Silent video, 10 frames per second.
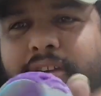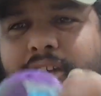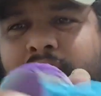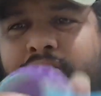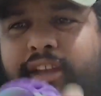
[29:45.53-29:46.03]

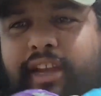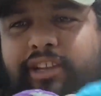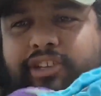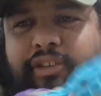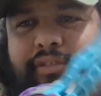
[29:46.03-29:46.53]
I don't think I
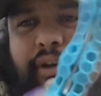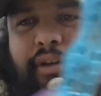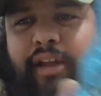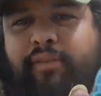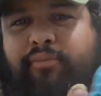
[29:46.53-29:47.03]
showed,
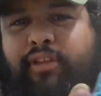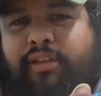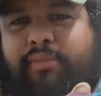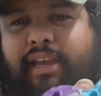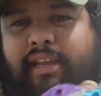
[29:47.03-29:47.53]
well, I didn't
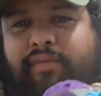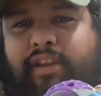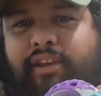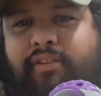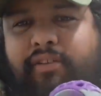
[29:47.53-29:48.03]
really make any
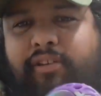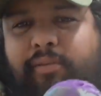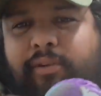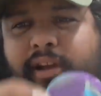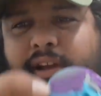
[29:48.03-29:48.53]
videos
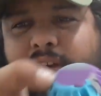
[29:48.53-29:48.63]
over,